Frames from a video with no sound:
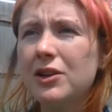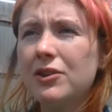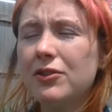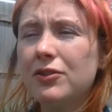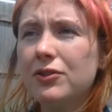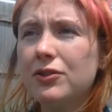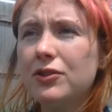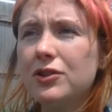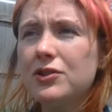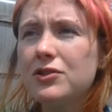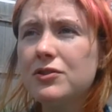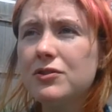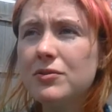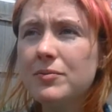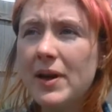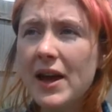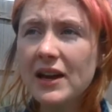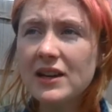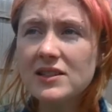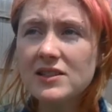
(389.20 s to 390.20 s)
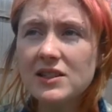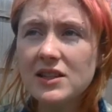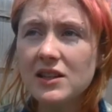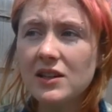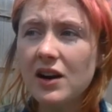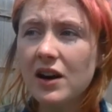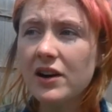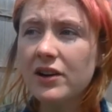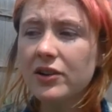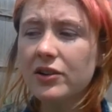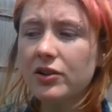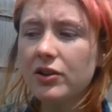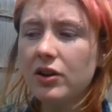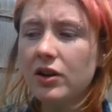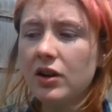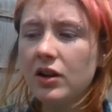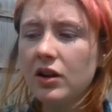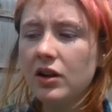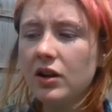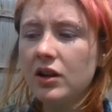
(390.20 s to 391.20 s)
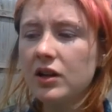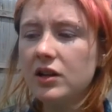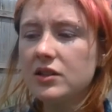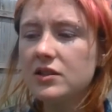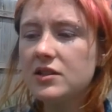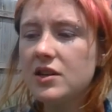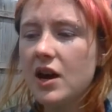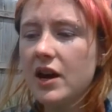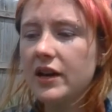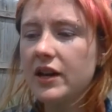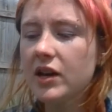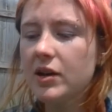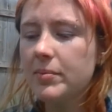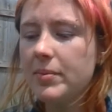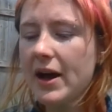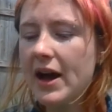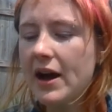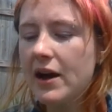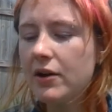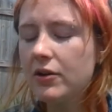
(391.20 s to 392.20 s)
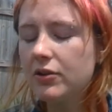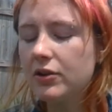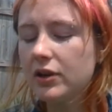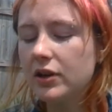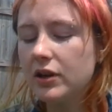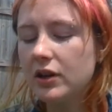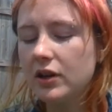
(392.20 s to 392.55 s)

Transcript: You could do a magazine article talking about